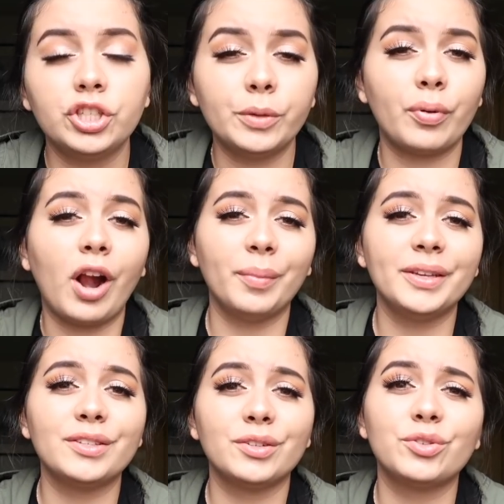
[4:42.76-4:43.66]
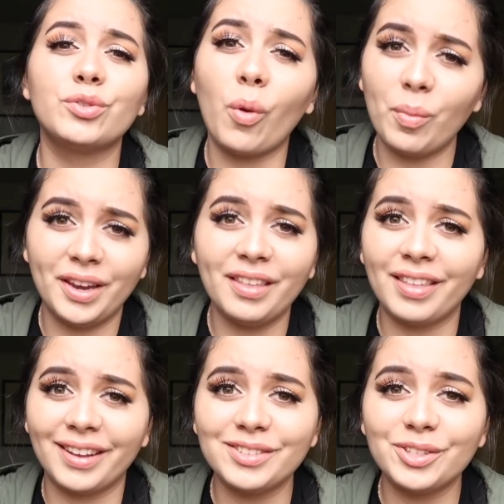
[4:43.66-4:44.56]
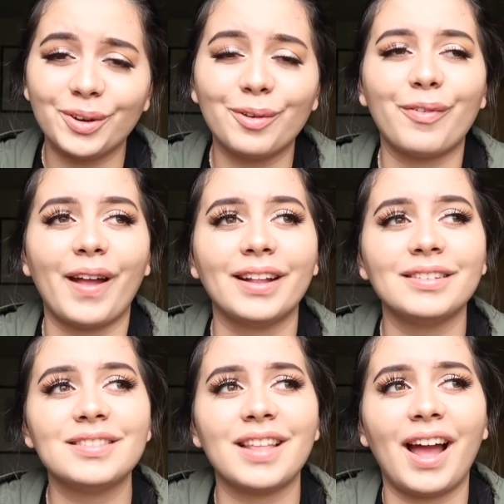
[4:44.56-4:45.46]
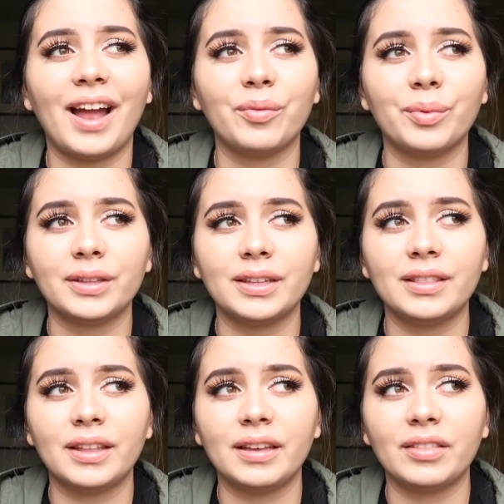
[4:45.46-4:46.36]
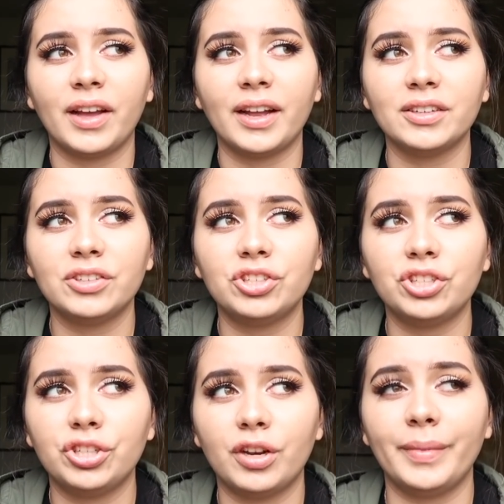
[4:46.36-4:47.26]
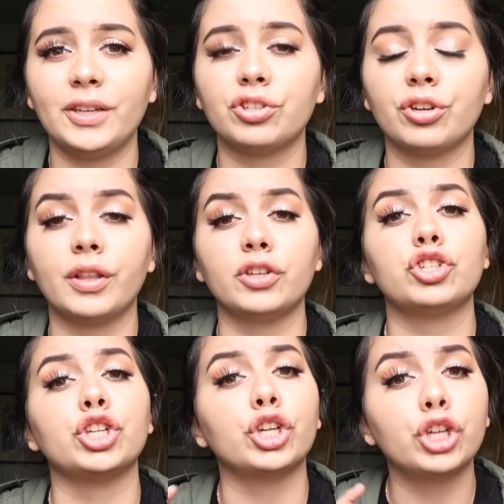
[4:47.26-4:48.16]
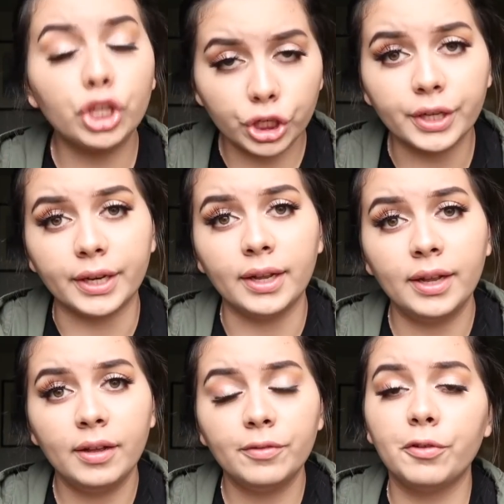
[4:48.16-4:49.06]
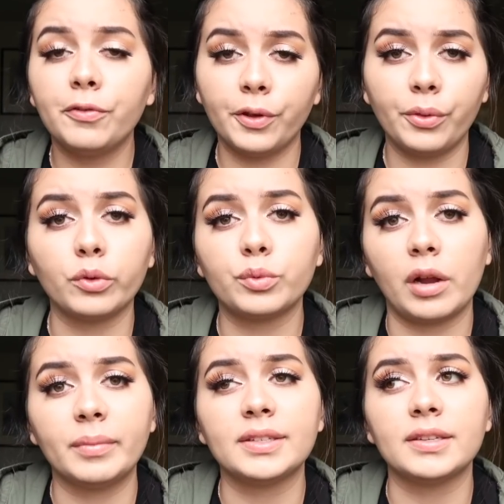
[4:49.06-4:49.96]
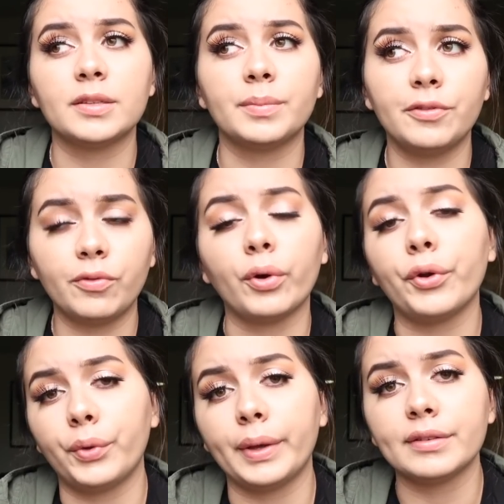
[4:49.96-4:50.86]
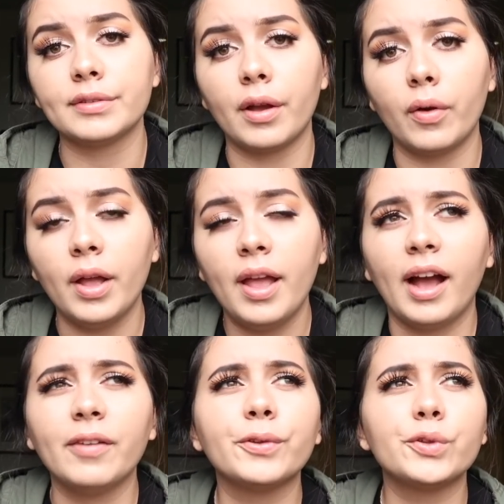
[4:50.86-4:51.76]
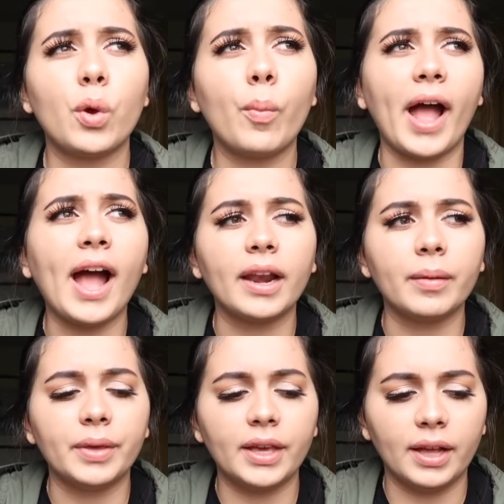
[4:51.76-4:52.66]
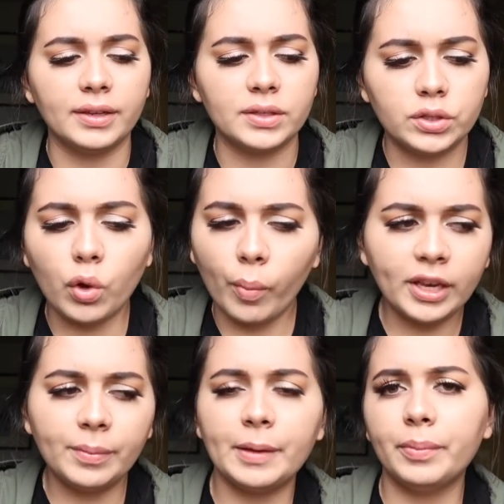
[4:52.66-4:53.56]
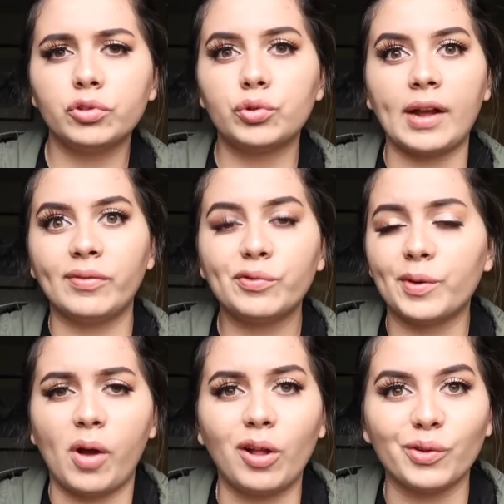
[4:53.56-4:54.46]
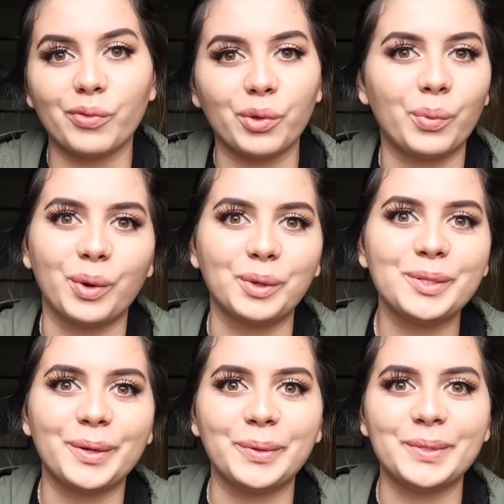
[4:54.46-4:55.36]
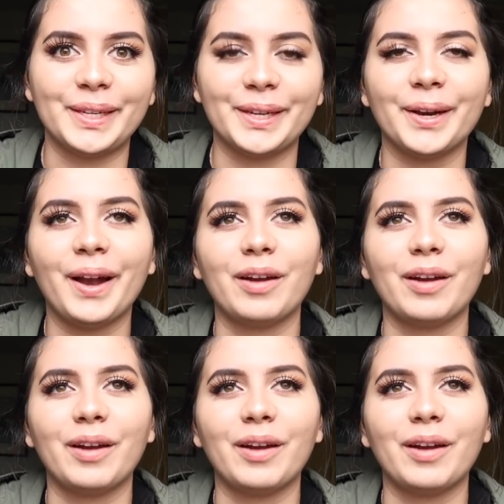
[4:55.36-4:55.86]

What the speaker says: She promised so many things to her fans that I really think that she should have made sure that she could fulfill those promises before doing so. I feel so bad because so many people traveled from all over the world to go see her.